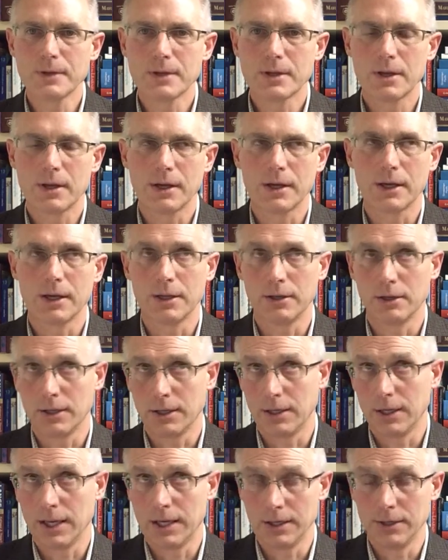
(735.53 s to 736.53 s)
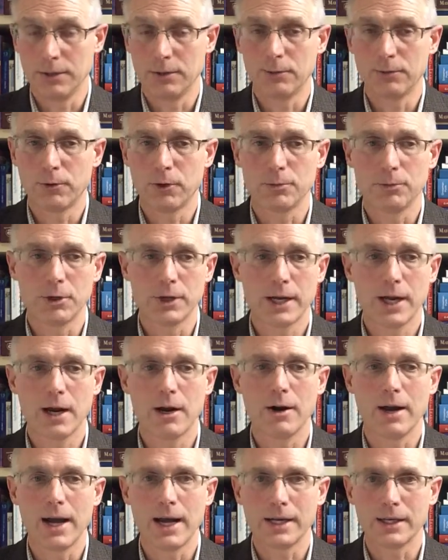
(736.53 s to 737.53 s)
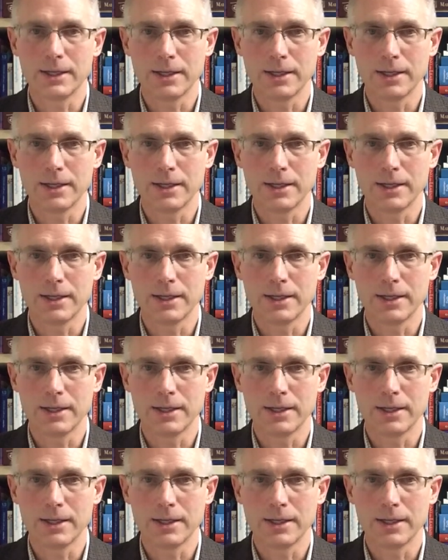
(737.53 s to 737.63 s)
and in the Affordable Care Act,